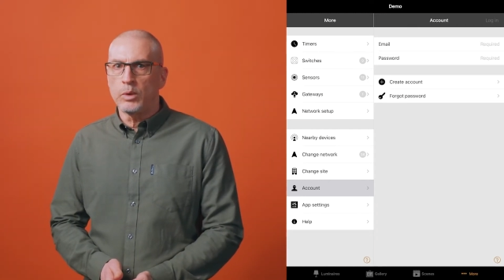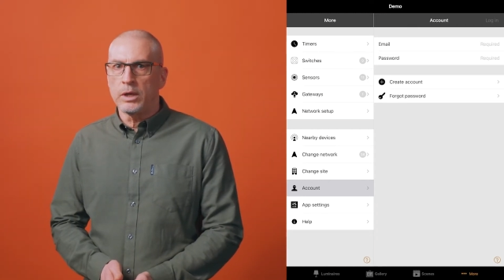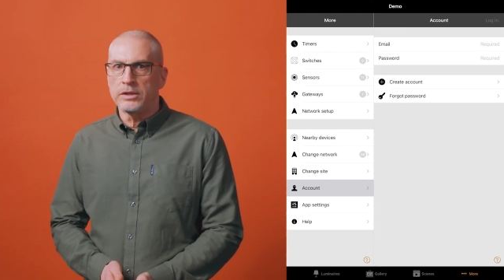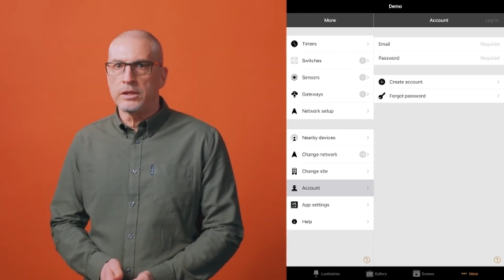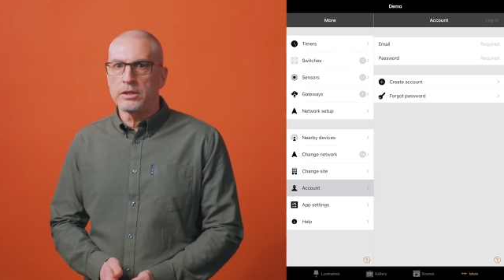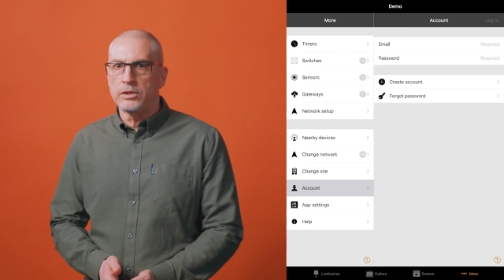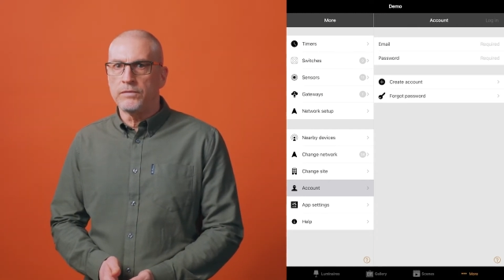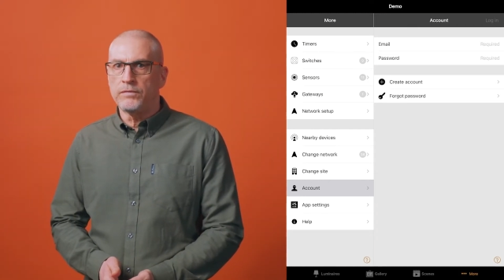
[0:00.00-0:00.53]
one
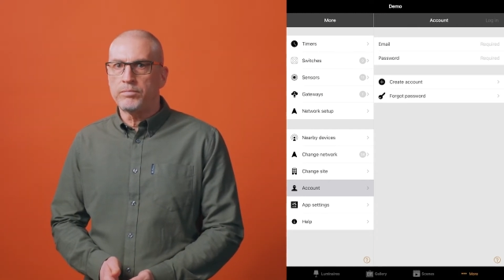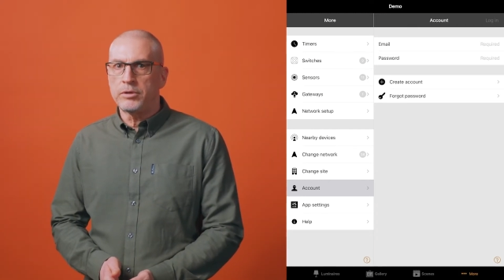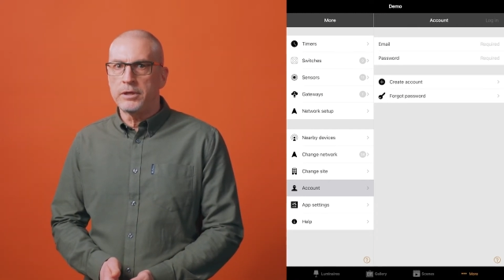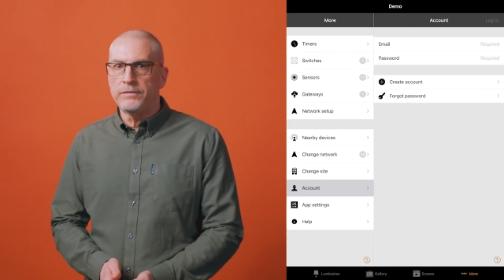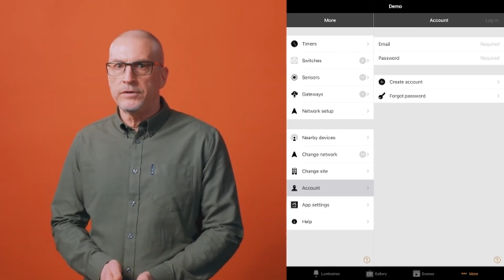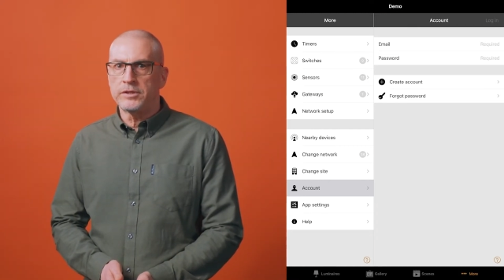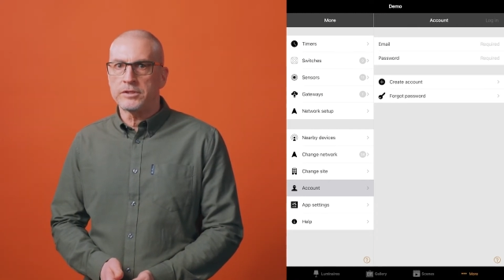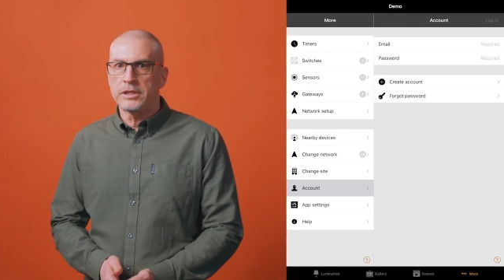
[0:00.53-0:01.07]
that you've
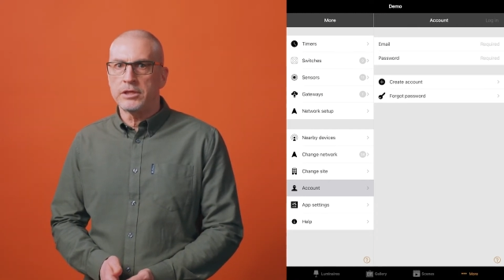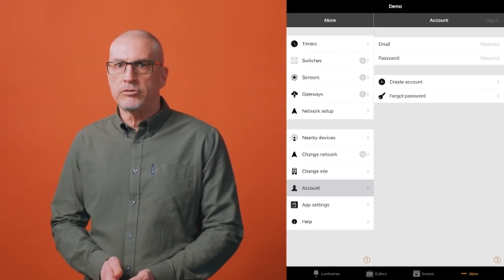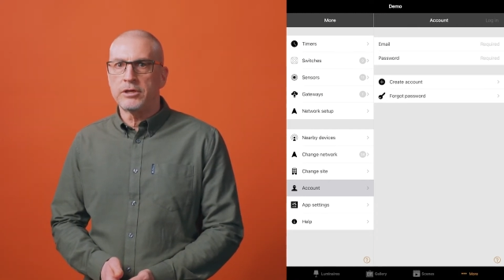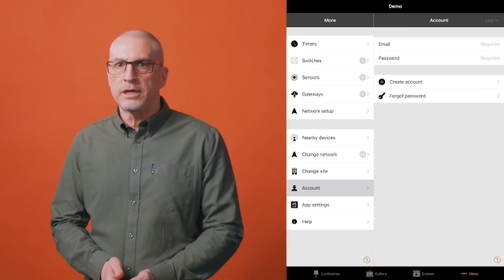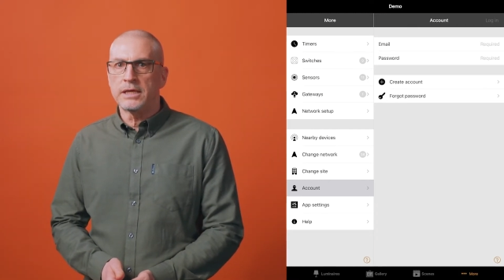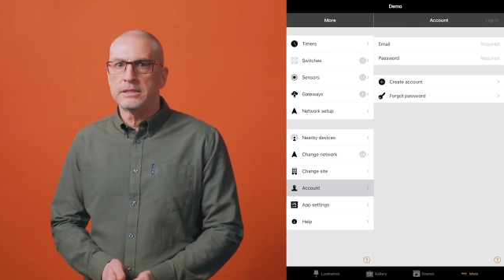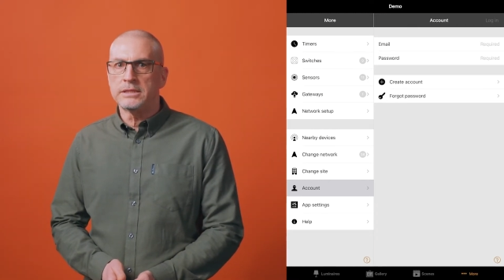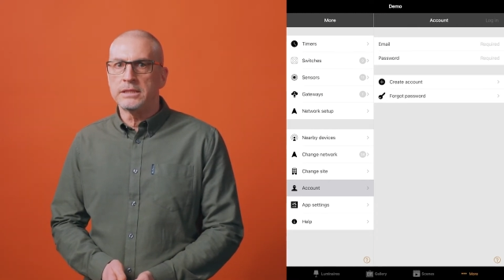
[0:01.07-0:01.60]
previously
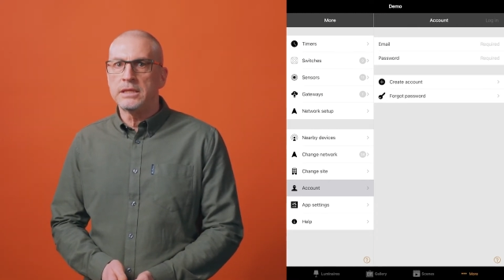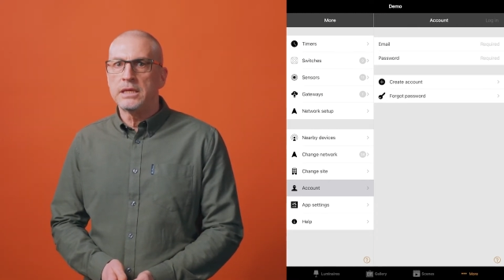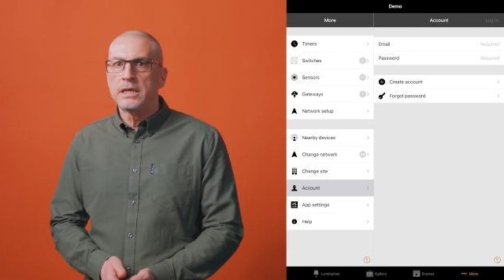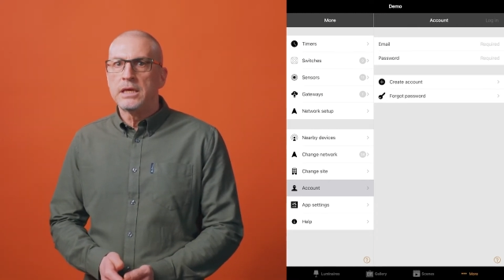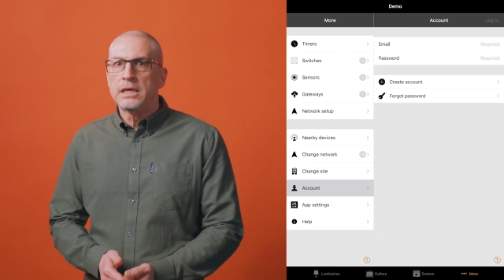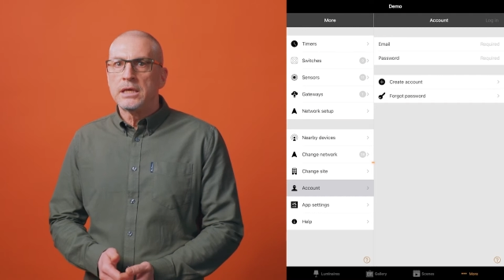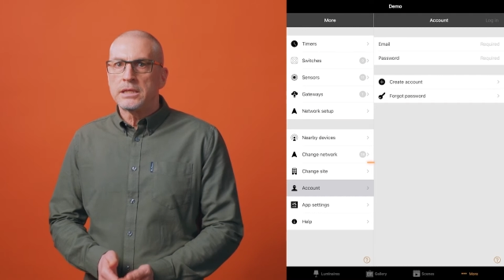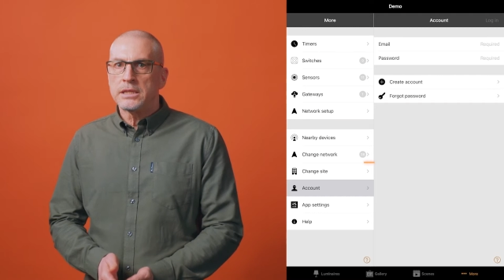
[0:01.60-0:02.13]
created,
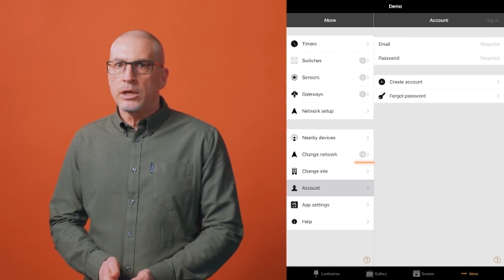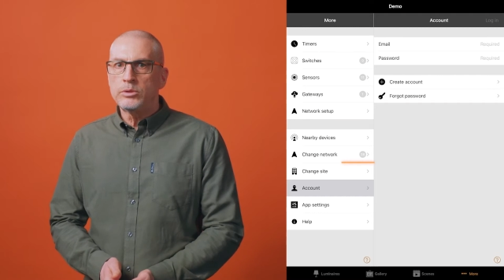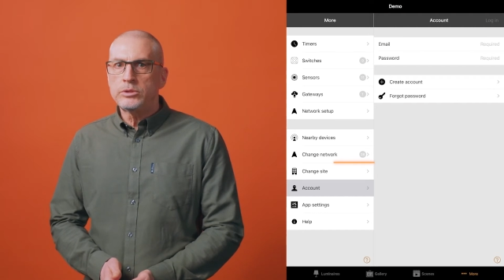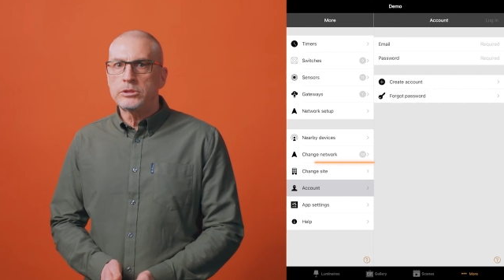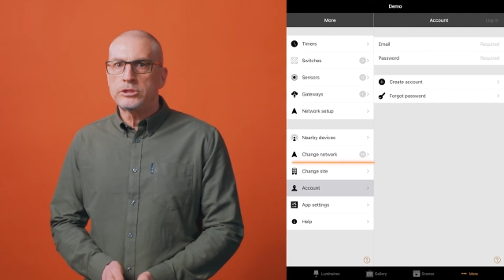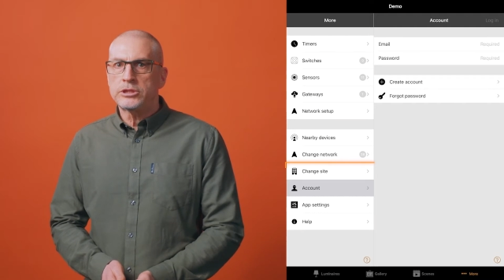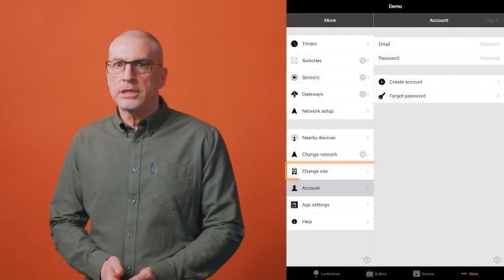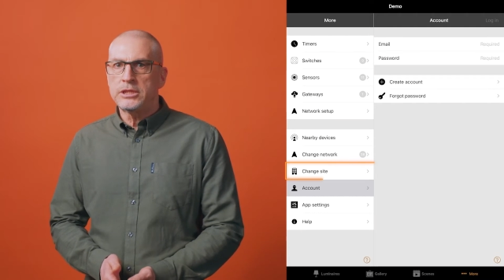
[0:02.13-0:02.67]
go
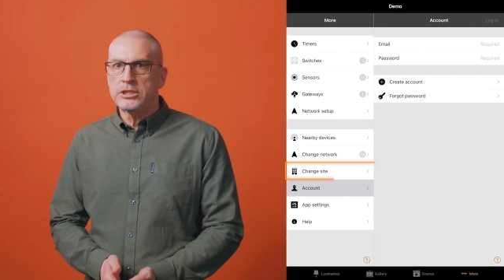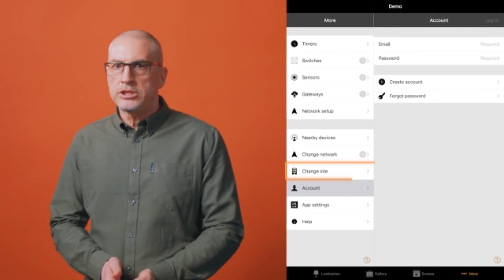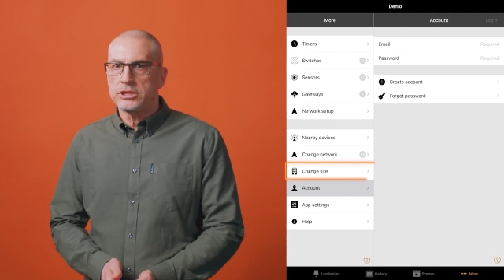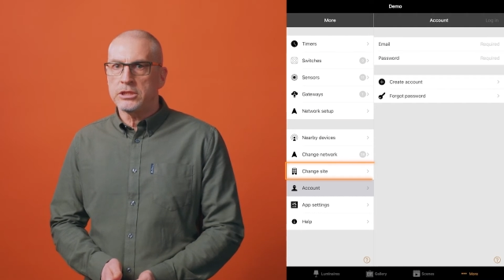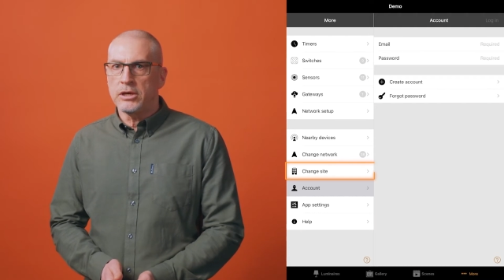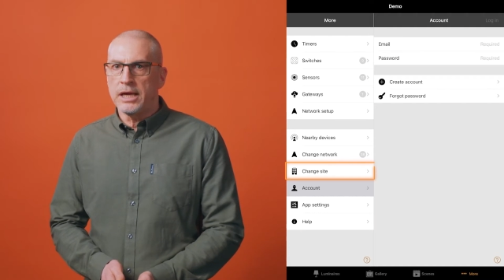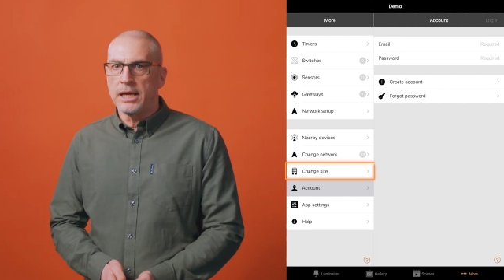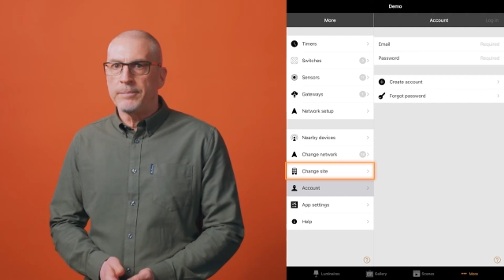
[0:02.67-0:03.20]
to Change
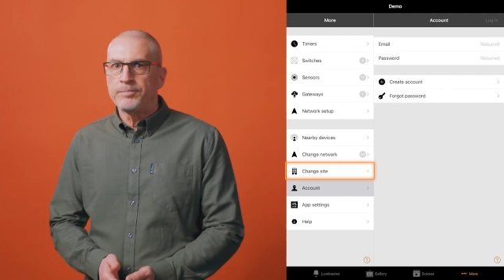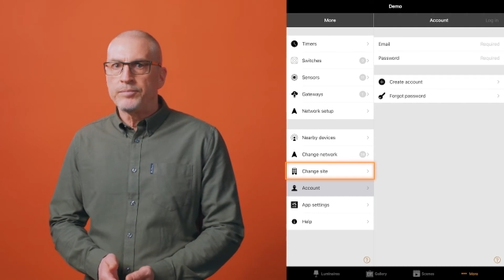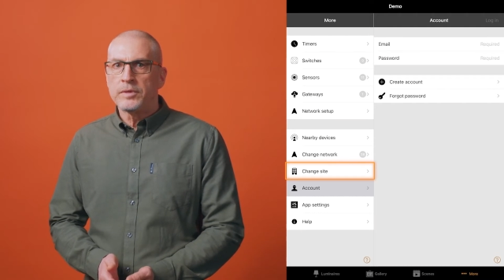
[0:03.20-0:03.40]
Site.